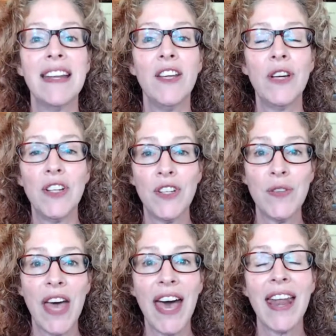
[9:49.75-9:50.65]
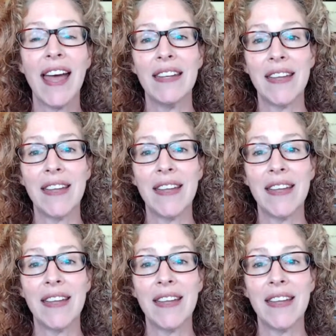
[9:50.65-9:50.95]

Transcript: You can do that at